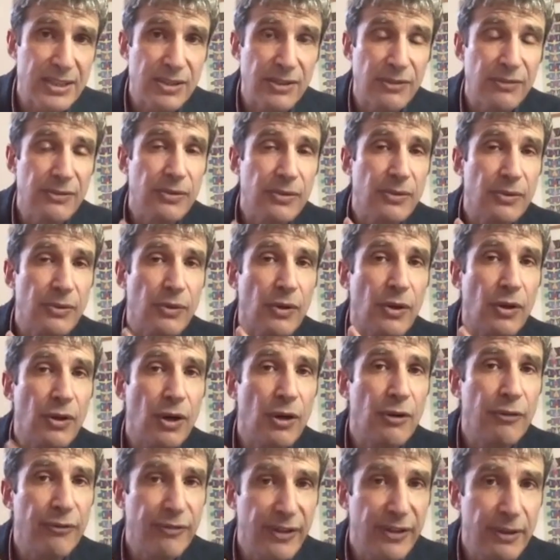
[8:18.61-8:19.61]
So
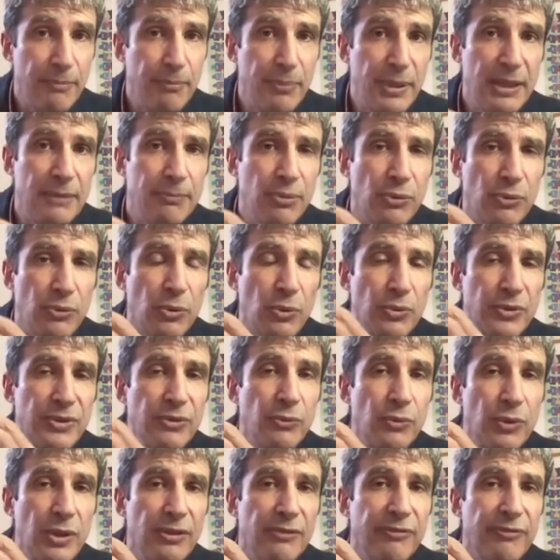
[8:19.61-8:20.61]
often people
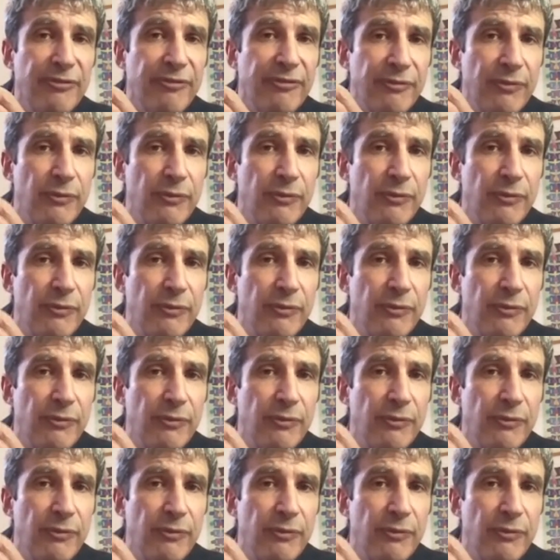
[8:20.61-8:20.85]
will